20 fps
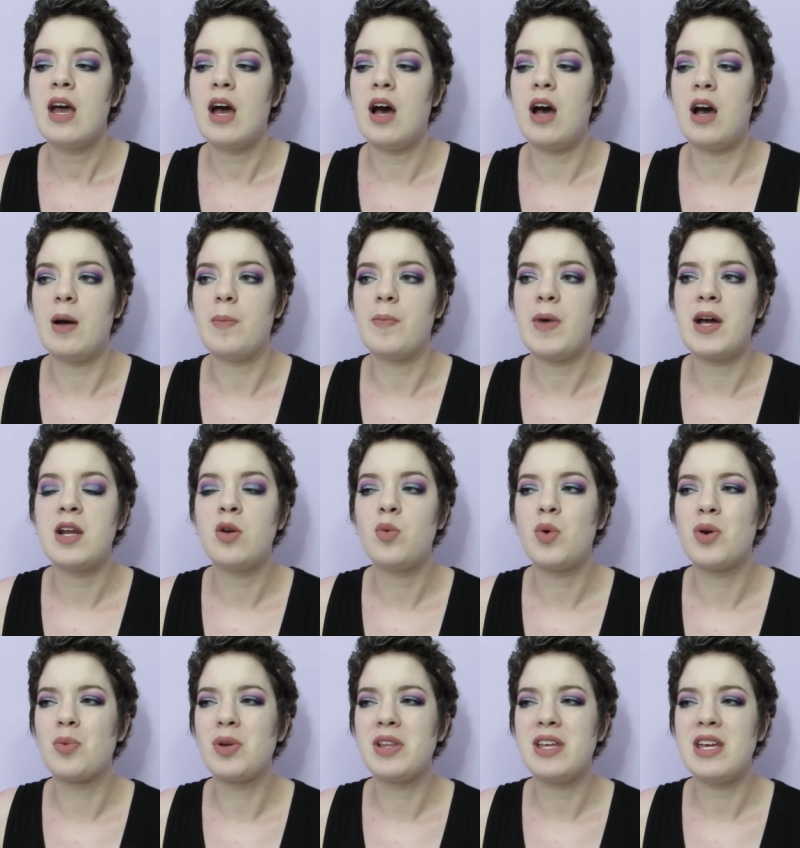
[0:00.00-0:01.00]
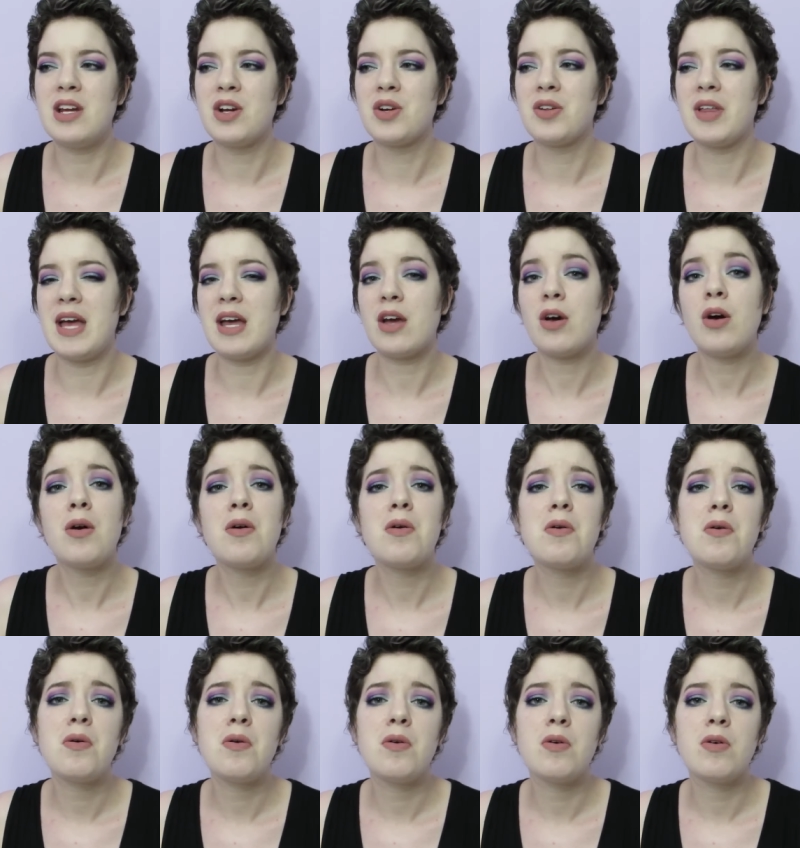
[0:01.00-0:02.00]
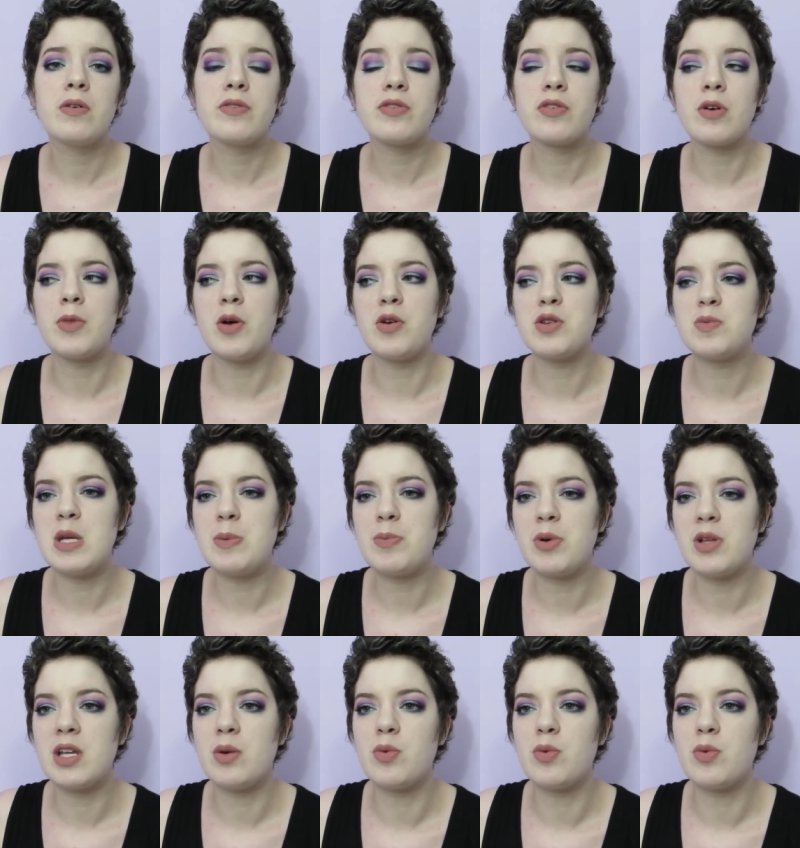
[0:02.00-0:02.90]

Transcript: I didn't want to really hear like, oh, from those people.